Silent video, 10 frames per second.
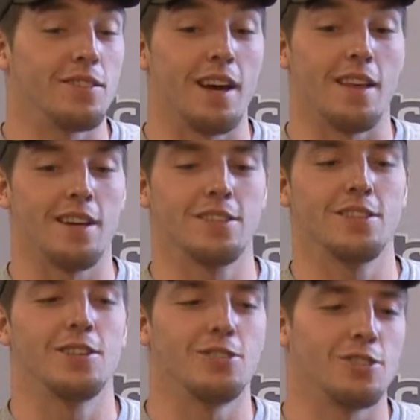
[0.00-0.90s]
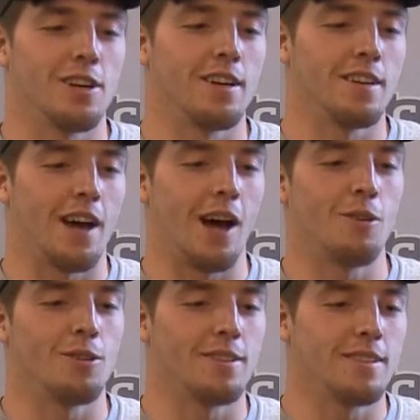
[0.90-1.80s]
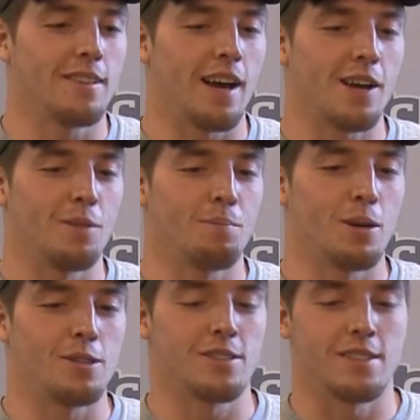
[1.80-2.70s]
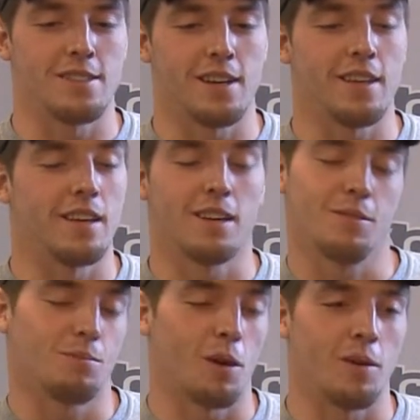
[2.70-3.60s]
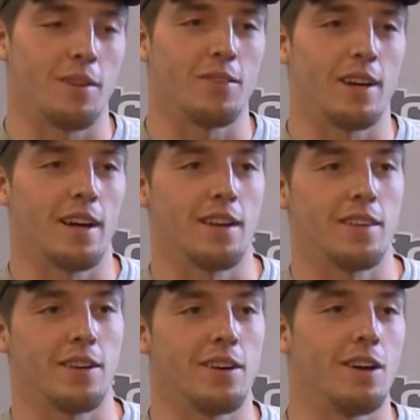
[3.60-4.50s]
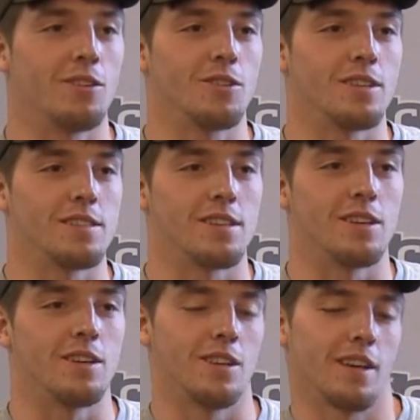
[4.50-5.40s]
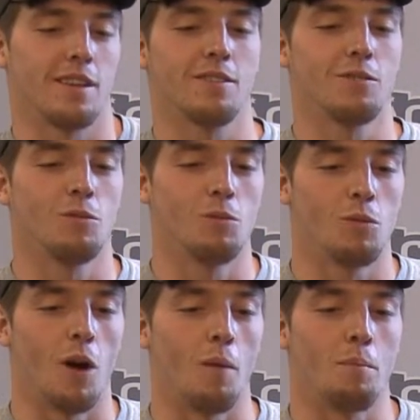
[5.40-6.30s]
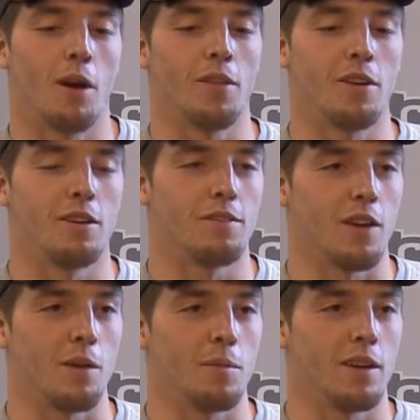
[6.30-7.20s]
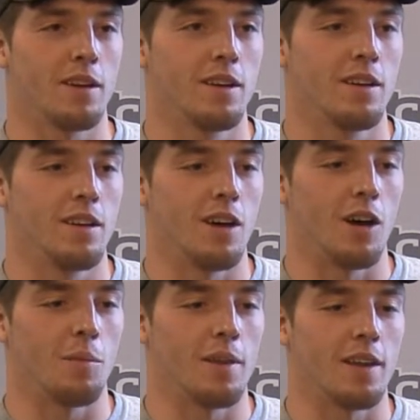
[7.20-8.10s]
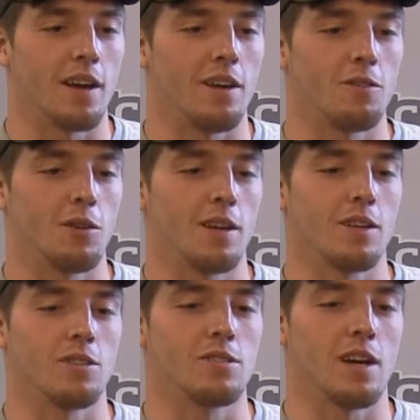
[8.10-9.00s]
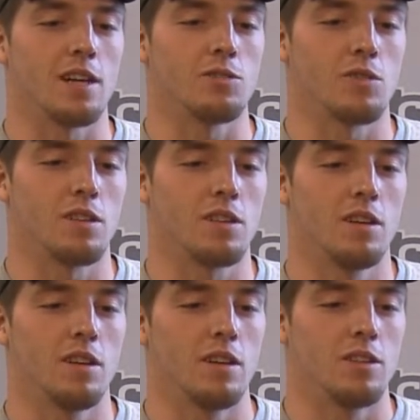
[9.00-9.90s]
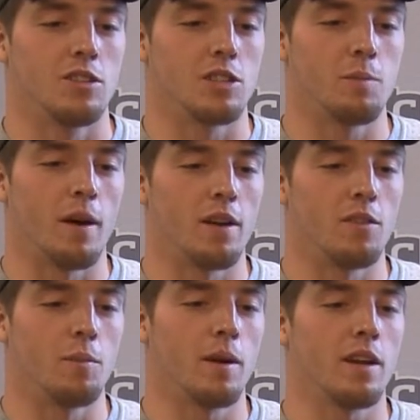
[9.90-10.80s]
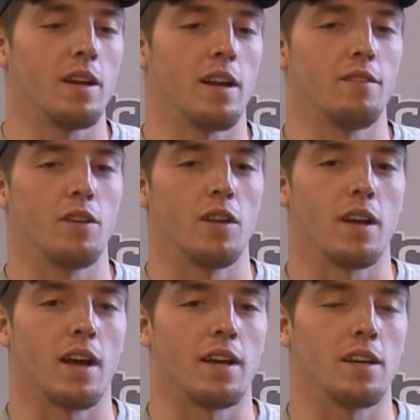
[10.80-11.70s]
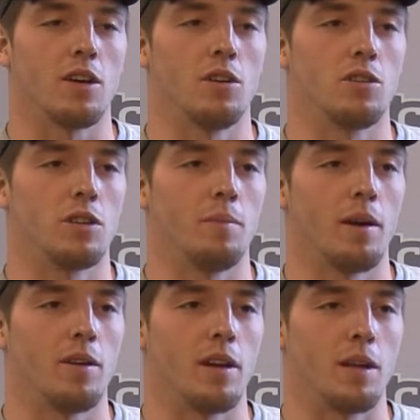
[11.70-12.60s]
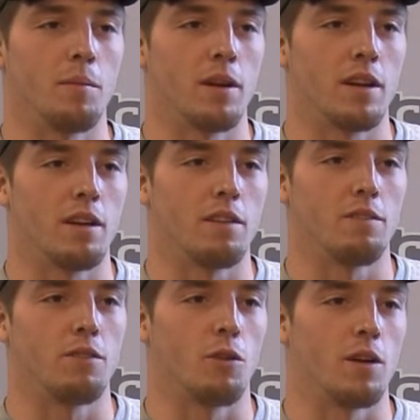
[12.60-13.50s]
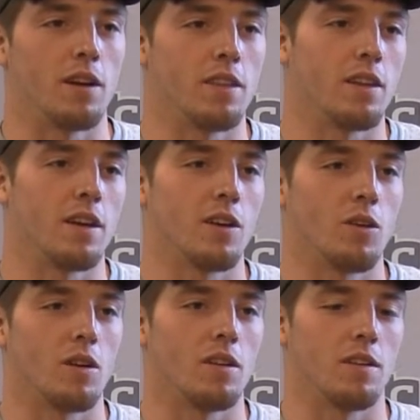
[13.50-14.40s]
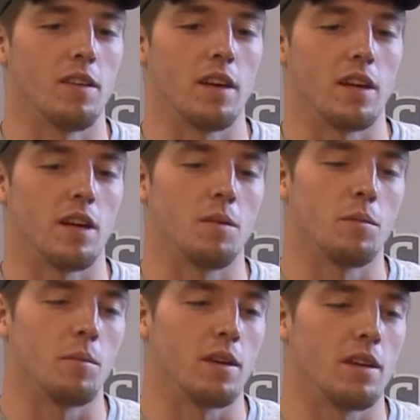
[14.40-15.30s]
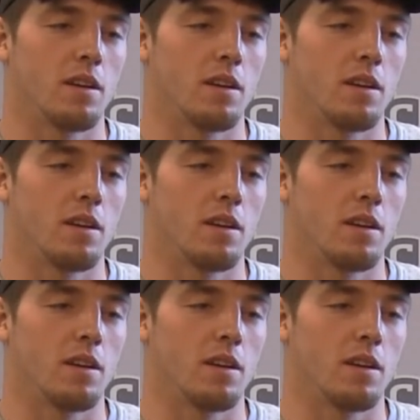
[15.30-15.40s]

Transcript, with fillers: Yeah, that's huge. Uh, I would I could personally say that probably every guy in there I would consider like a brother or family. Um, I think I have really close ties with just about everybody, and I feel like I could go to about anybody for anything, or they could come to me.